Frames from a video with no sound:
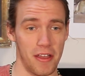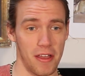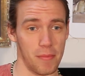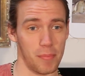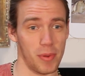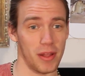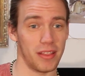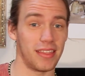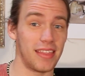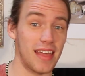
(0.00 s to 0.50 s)

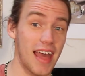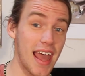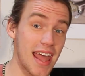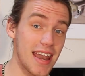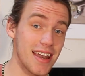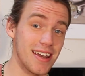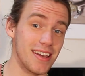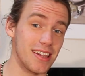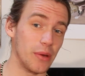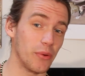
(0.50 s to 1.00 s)
But
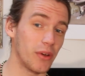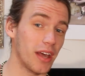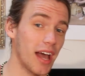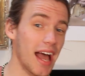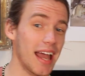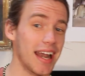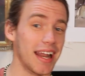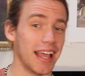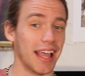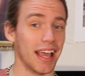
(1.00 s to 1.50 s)
then you
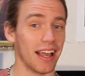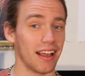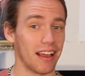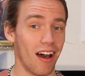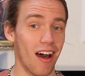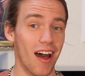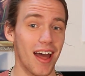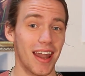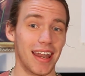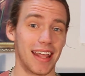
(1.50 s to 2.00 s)
kind of get
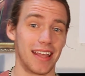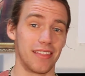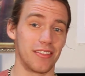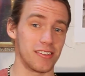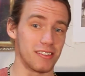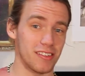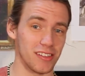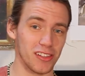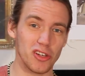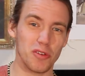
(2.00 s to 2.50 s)
caught in
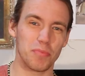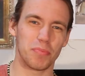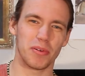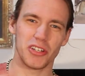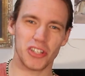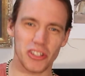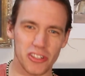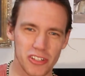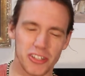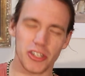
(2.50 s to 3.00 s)
this loop of
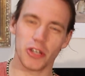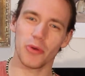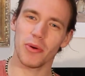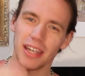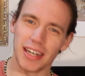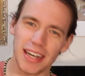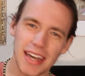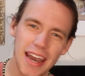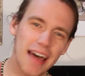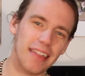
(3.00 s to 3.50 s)
just
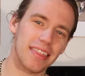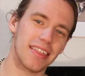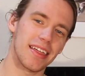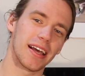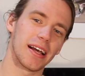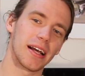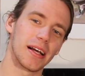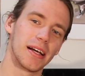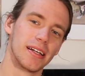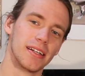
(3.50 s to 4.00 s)
doing
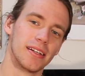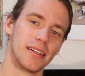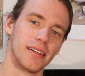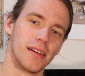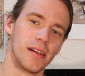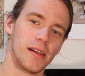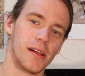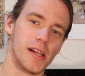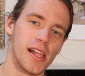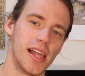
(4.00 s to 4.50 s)
nothing.
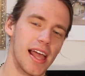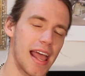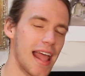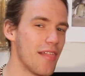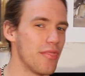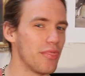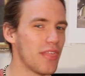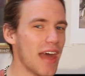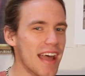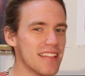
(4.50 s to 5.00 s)

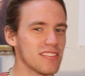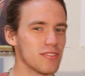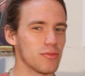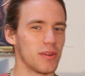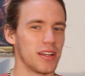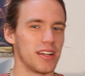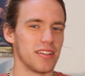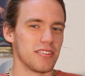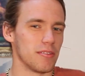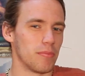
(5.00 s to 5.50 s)
And that's
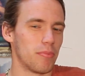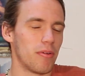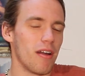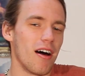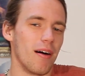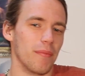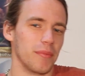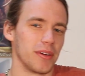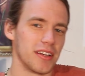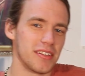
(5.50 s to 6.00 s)
when it's a
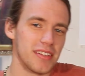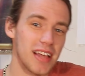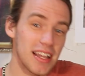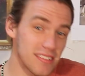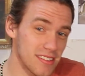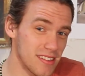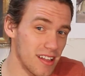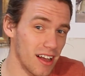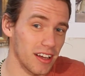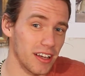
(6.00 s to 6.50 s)
problem, because
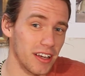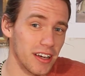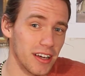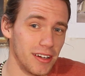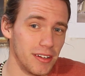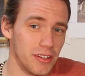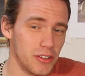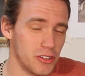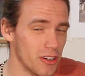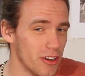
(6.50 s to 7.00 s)
that's not
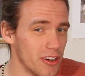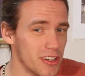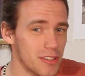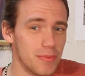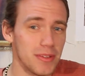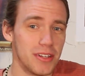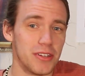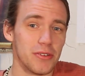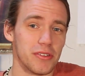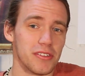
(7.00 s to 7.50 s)
good. You should always
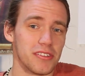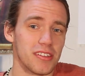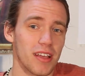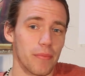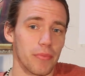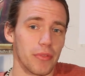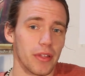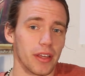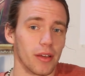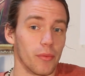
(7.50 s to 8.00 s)
be doing
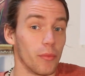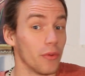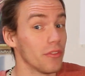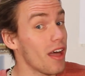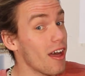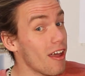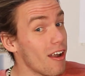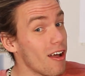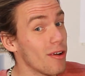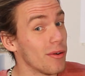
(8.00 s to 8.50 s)
something. Well,
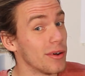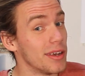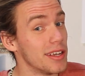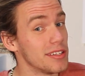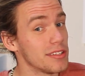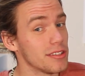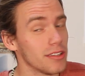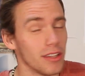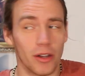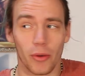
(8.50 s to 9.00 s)
not
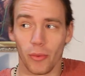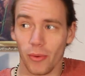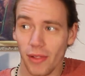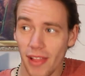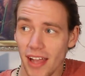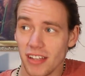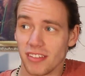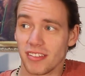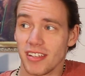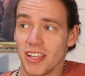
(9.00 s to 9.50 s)
always.
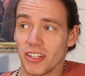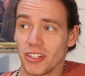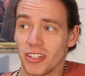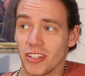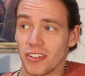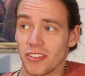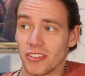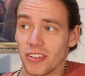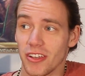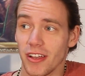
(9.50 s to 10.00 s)
Relaxation
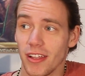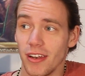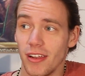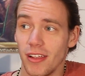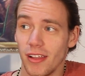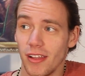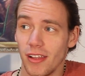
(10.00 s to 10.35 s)
is good.